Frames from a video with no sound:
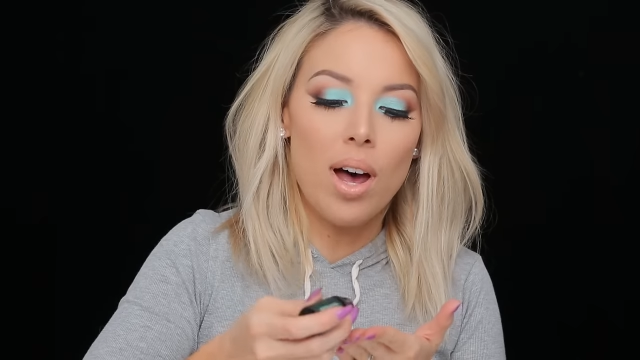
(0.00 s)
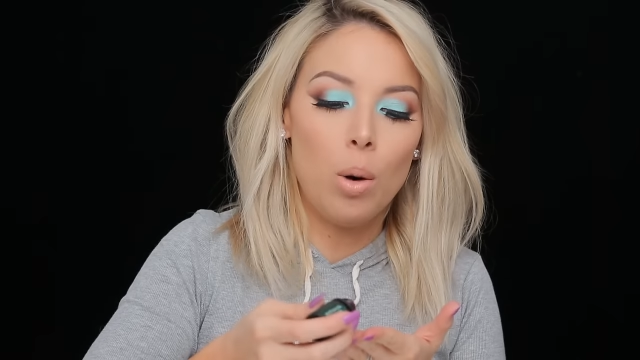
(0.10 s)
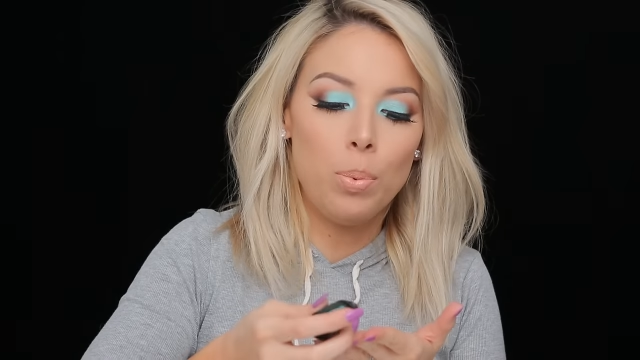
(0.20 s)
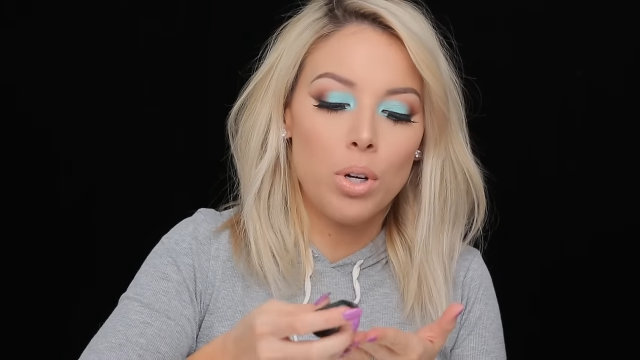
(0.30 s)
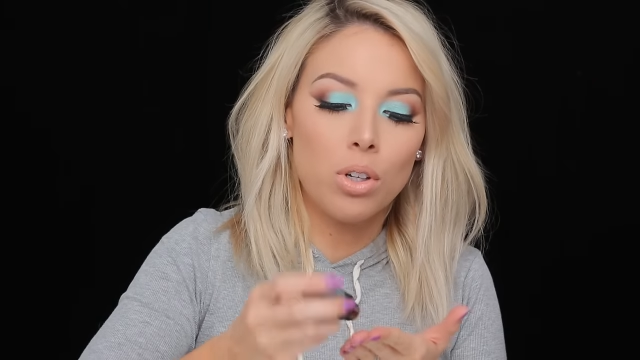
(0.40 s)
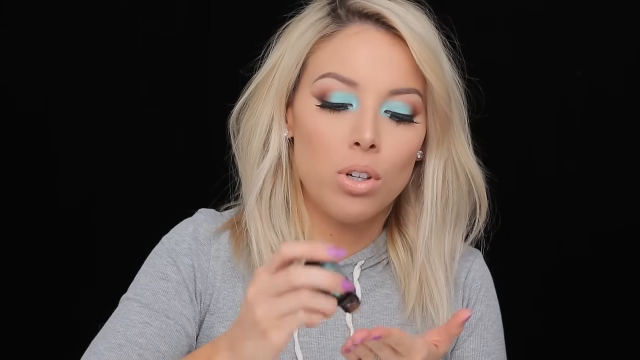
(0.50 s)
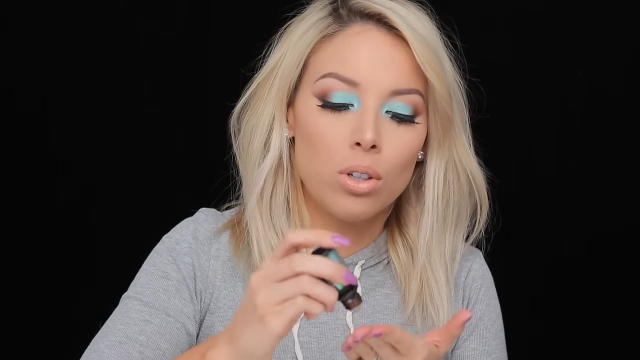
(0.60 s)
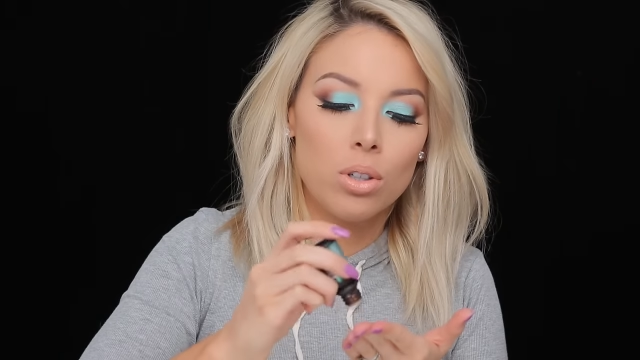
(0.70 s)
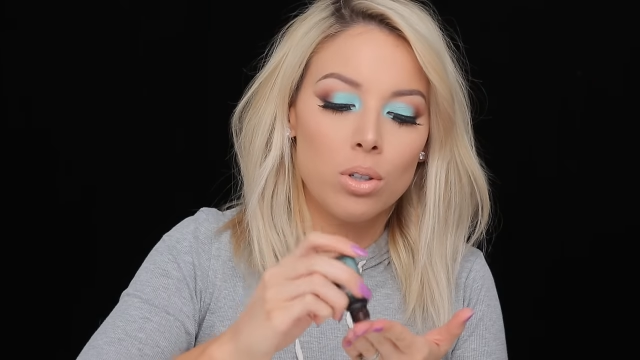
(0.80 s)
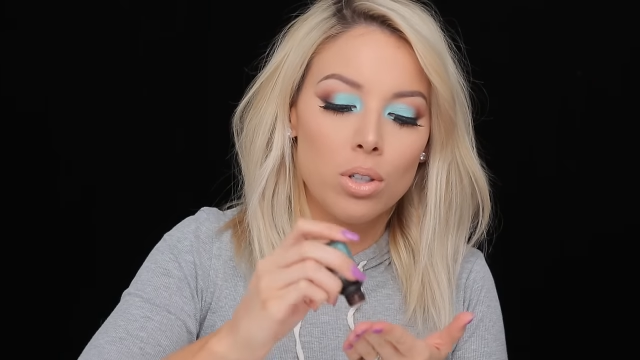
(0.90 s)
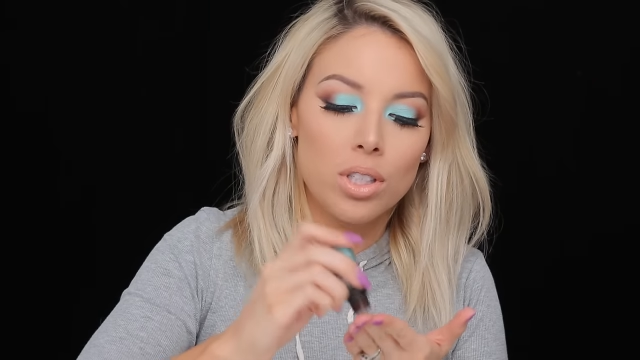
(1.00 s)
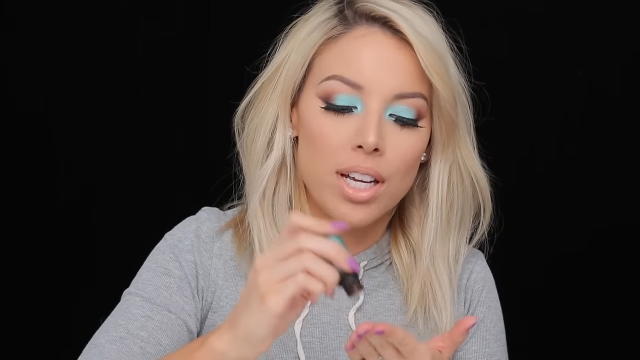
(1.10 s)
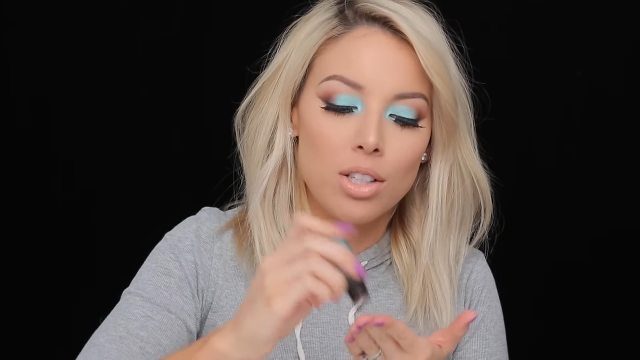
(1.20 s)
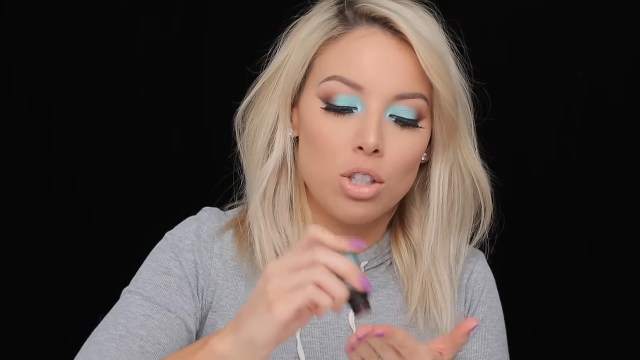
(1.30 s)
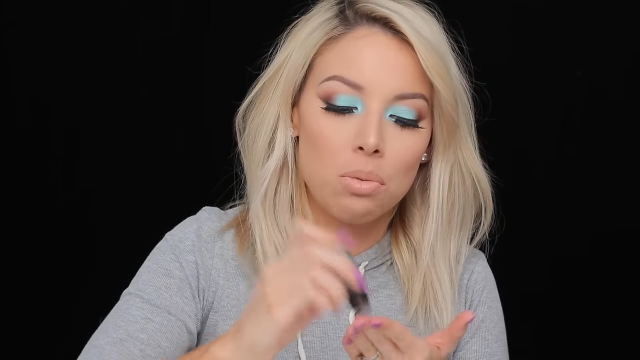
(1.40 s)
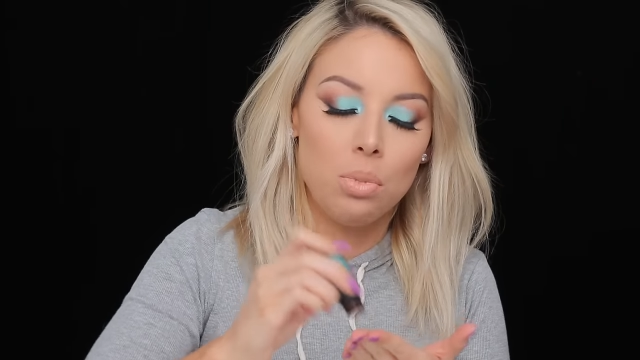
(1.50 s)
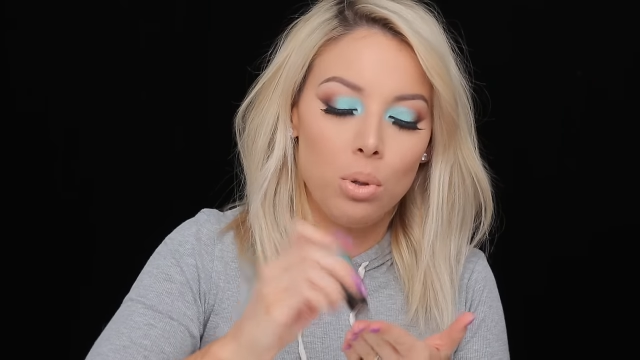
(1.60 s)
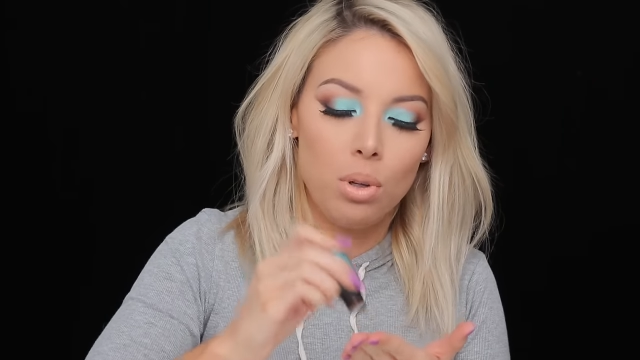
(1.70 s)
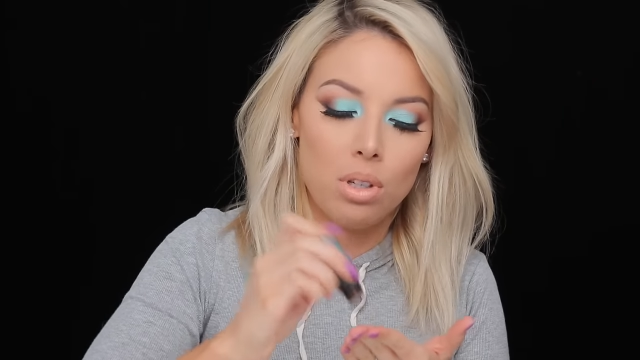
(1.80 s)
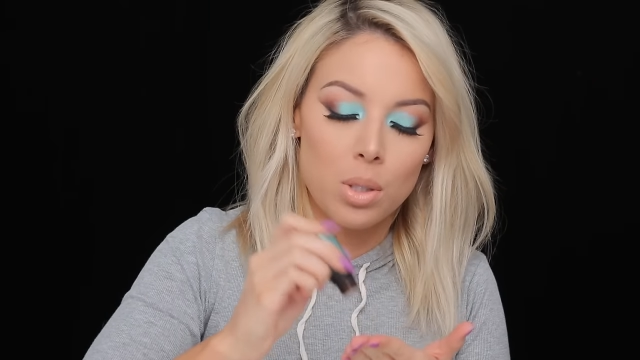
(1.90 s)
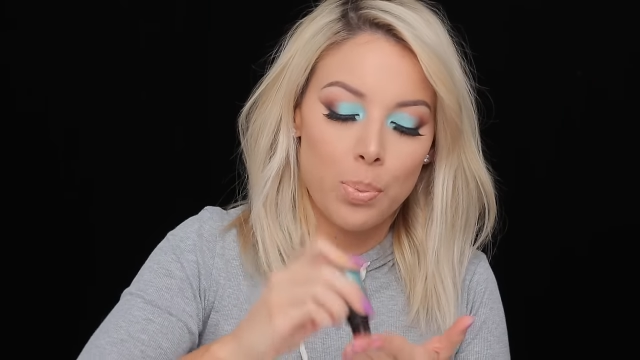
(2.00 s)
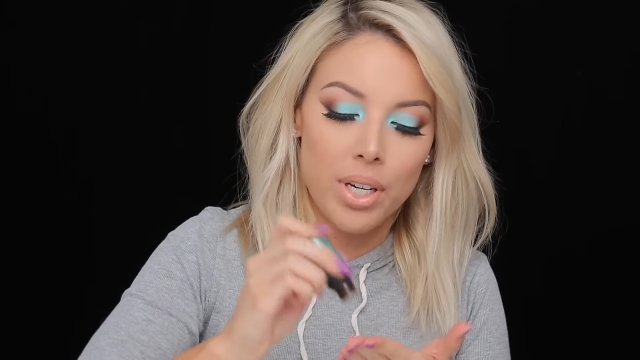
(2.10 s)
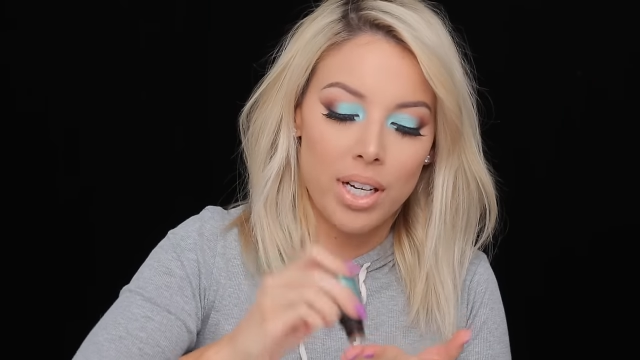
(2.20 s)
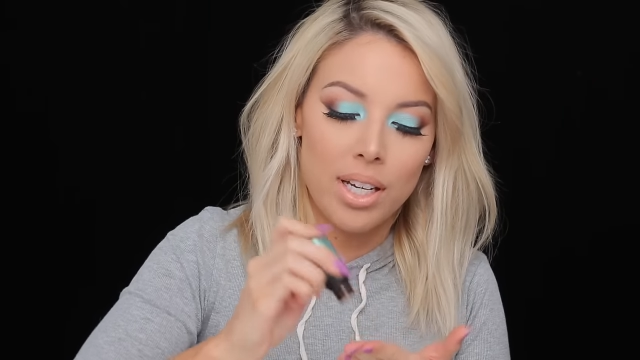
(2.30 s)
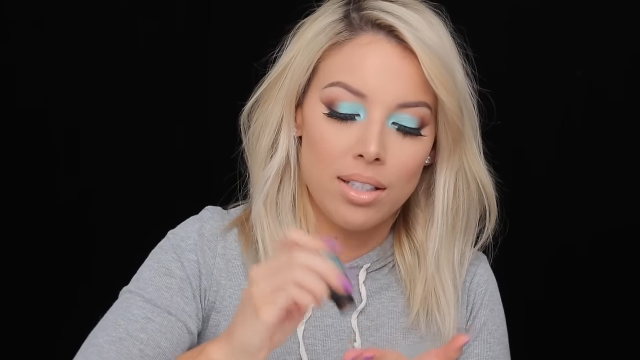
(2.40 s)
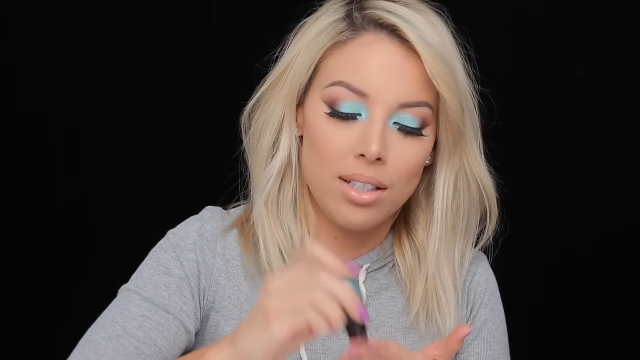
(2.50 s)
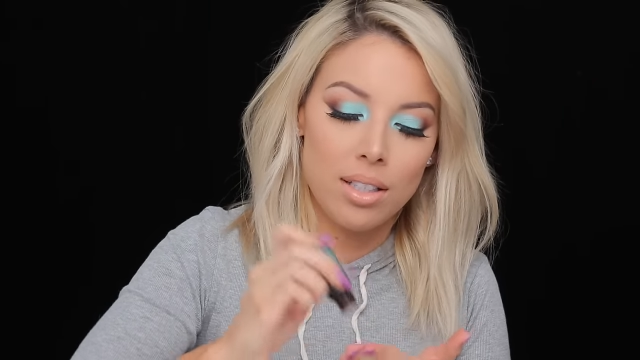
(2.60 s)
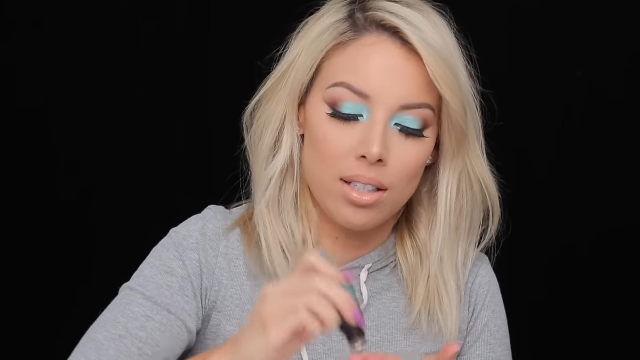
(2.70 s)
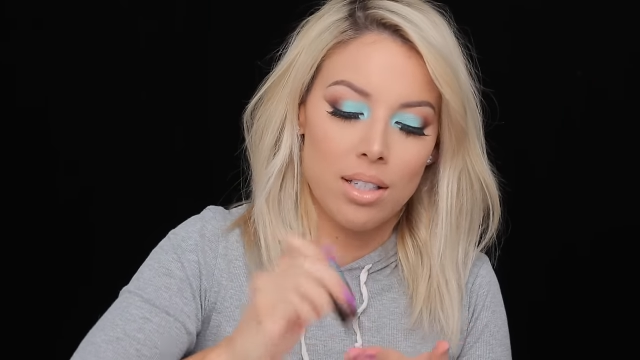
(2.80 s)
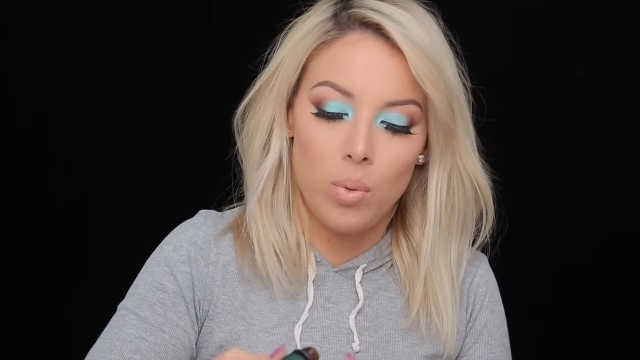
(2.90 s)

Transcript: will help your cuticles and smooth split ends,